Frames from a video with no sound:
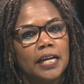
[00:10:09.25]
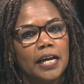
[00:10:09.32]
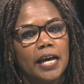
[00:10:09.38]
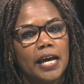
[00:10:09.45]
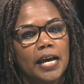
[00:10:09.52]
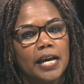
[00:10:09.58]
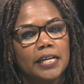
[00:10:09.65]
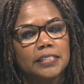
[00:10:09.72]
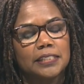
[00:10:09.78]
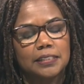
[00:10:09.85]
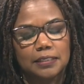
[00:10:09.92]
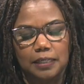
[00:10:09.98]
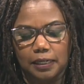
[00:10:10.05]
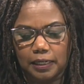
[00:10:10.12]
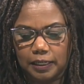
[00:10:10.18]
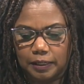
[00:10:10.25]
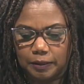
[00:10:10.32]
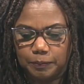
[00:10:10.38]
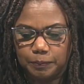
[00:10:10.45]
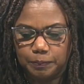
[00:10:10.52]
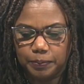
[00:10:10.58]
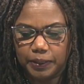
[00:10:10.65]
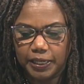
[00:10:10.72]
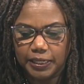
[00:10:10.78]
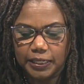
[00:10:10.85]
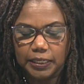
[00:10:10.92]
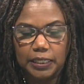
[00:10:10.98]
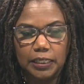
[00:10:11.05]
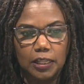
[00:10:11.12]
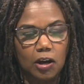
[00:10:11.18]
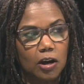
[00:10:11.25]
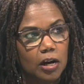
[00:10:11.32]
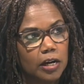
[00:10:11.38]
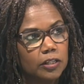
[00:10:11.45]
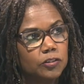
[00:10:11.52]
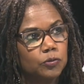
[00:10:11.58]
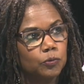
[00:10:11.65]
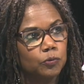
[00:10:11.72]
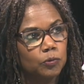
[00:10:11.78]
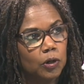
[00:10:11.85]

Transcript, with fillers: has uh, played a large yeah.